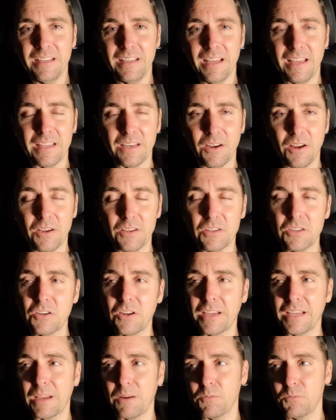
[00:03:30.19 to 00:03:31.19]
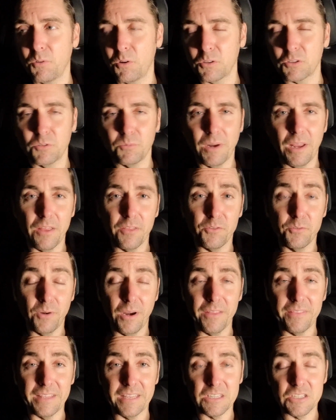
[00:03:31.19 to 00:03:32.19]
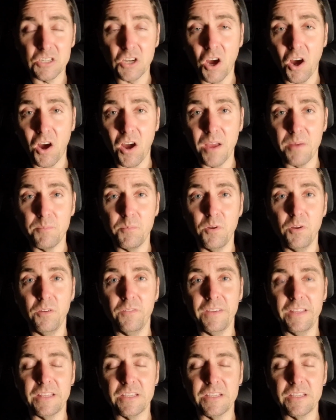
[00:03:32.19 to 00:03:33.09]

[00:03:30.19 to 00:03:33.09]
You know, you don't get rocked around throughout the entire movie.